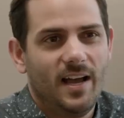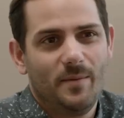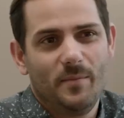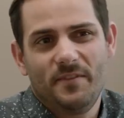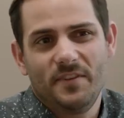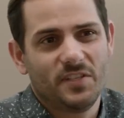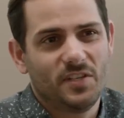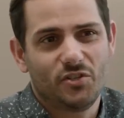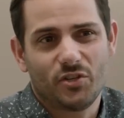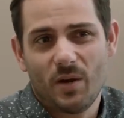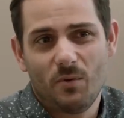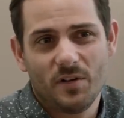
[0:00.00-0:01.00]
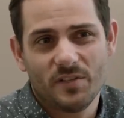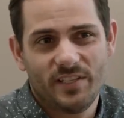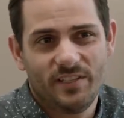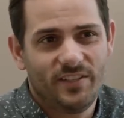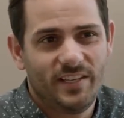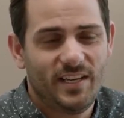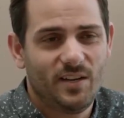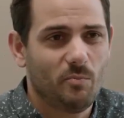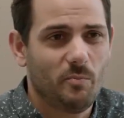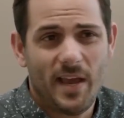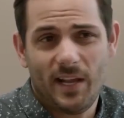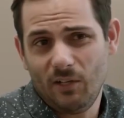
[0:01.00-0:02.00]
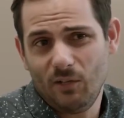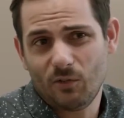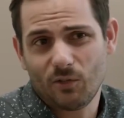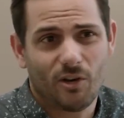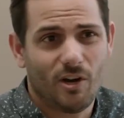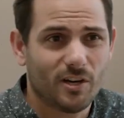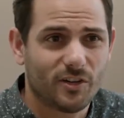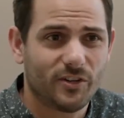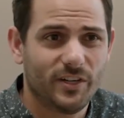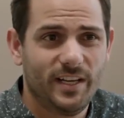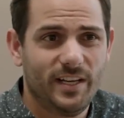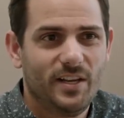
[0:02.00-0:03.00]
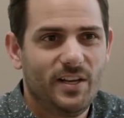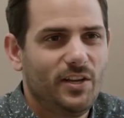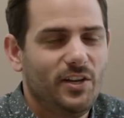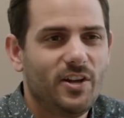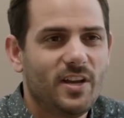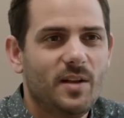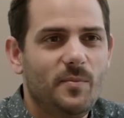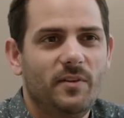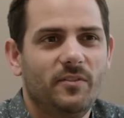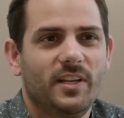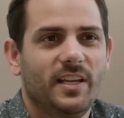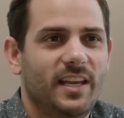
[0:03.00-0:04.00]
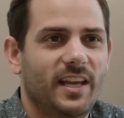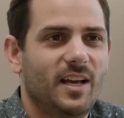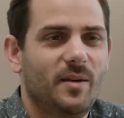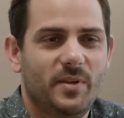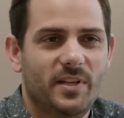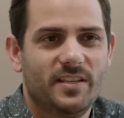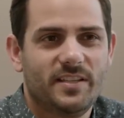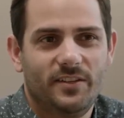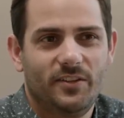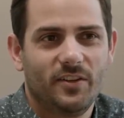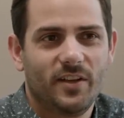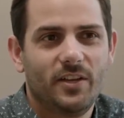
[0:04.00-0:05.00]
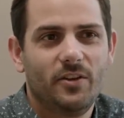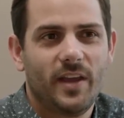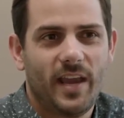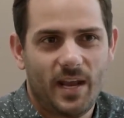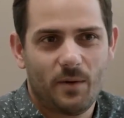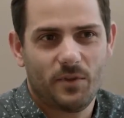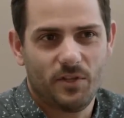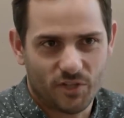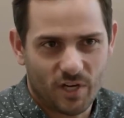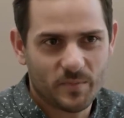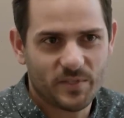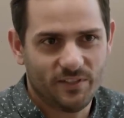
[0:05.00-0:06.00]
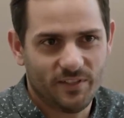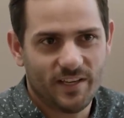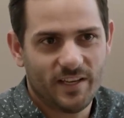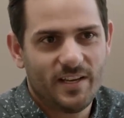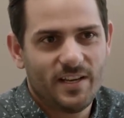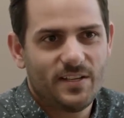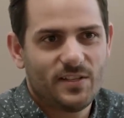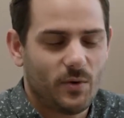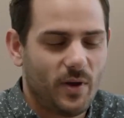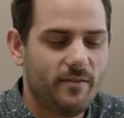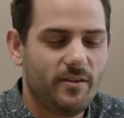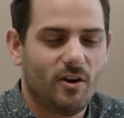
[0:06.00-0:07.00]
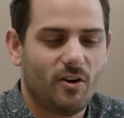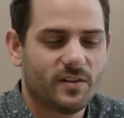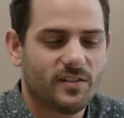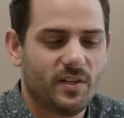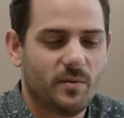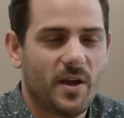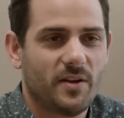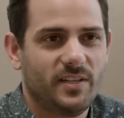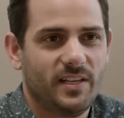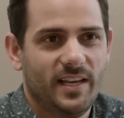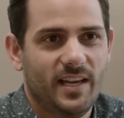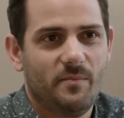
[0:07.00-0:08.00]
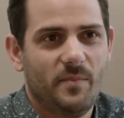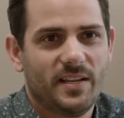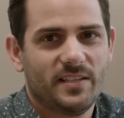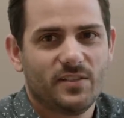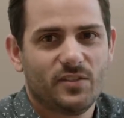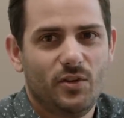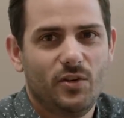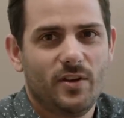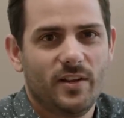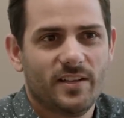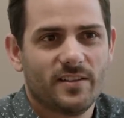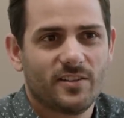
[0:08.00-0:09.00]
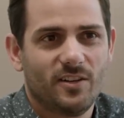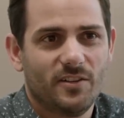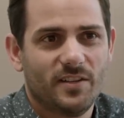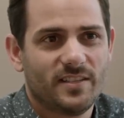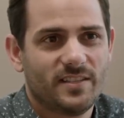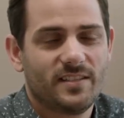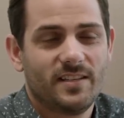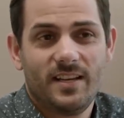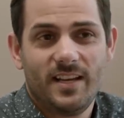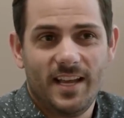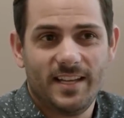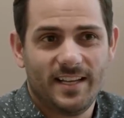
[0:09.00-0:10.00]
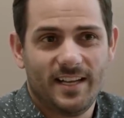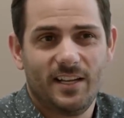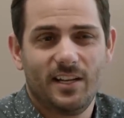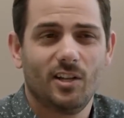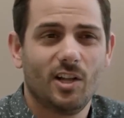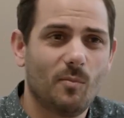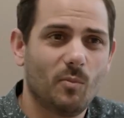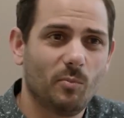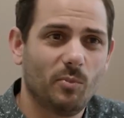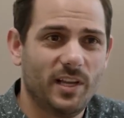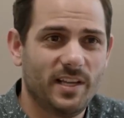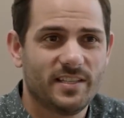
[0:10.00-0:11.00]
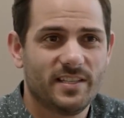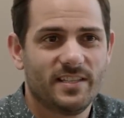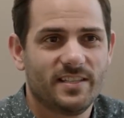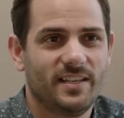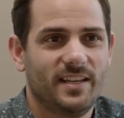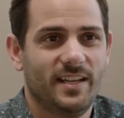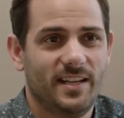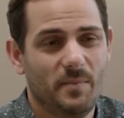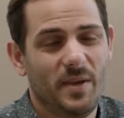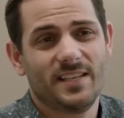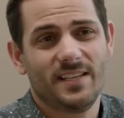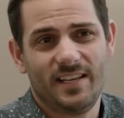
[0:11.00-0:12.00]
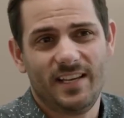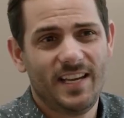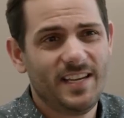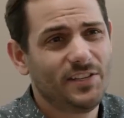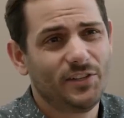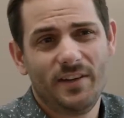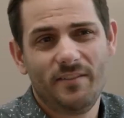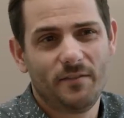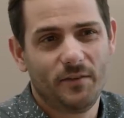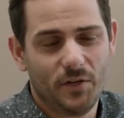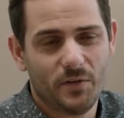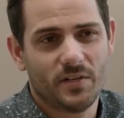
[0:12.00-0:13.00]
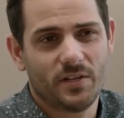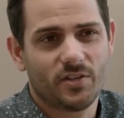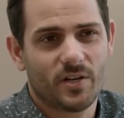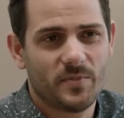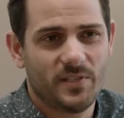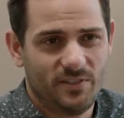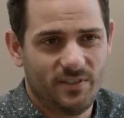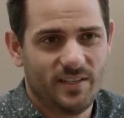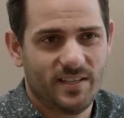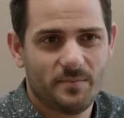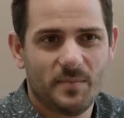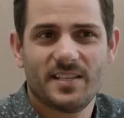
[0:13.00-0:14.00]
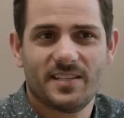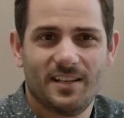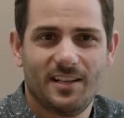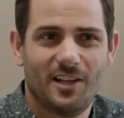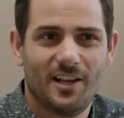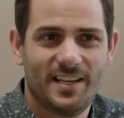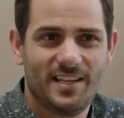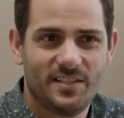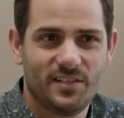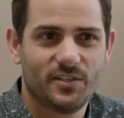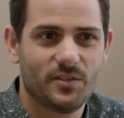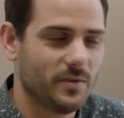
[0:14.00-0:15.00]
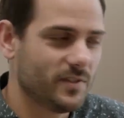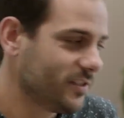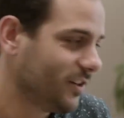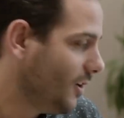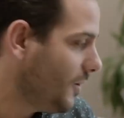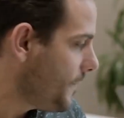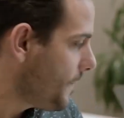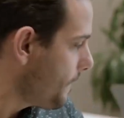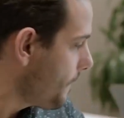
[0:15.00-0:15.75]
If it's a drywall ceiling, metal, or concrete, you're not going to be able to get up into the ceiling like you can with a drop ceiling. So having the hard ceiling mounting kit makes it so you can install this antenna in a lot more places, and it makes it easier. Even if you're using a drop ceiling, this makes it a lot easier to install.